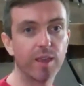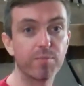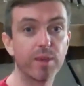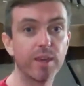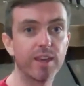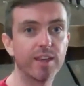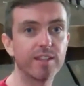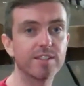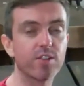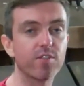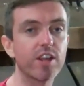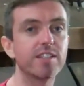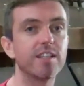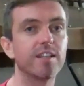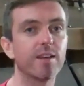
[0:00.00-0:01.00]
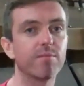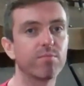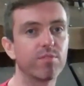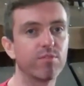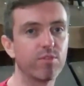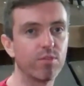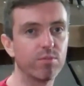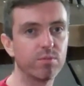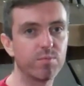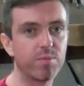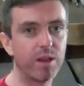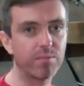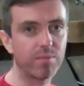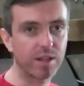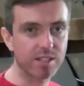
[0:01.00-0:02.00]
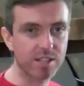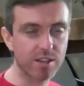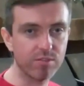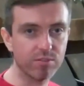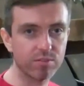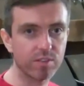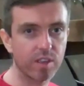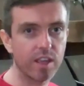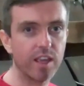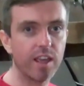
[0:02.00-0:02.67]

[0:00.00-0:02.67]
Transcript: being directed and performed by myself